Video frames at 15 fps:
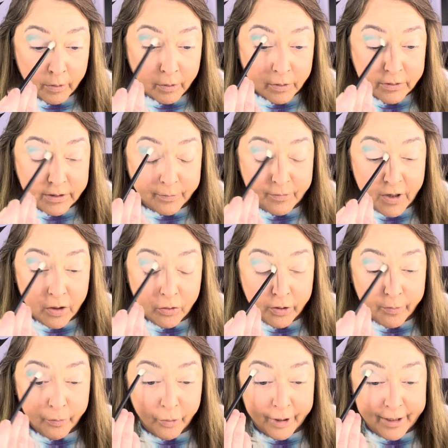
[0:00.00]
So I'm not going to
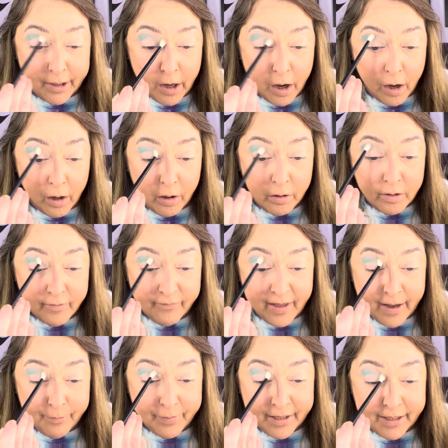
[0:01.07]
bring all of
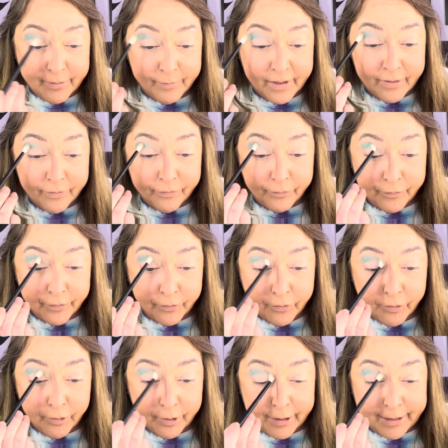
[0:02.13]
that pigment through the
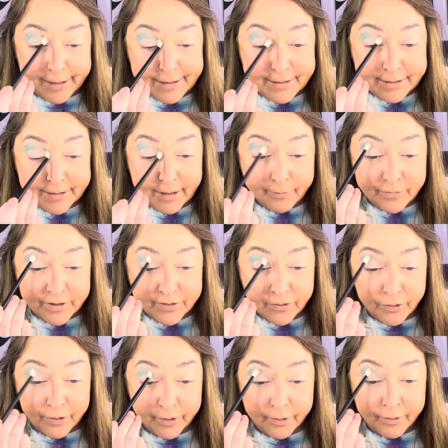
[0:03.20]
crease. I'm just
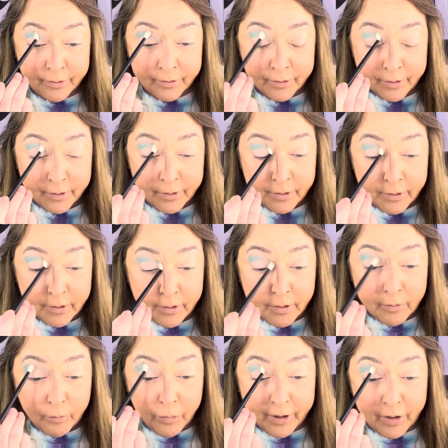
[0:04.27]
going to
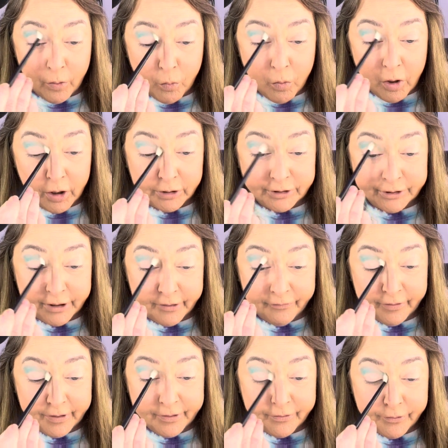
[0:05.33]
bring a wash of
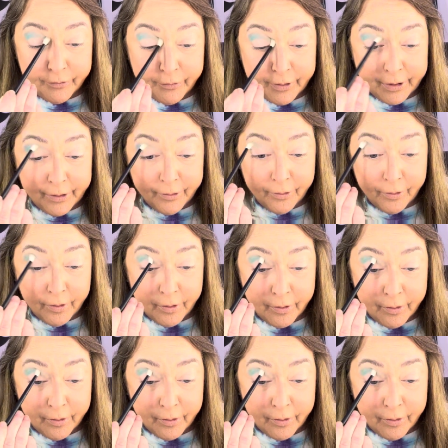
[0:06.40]
it through here.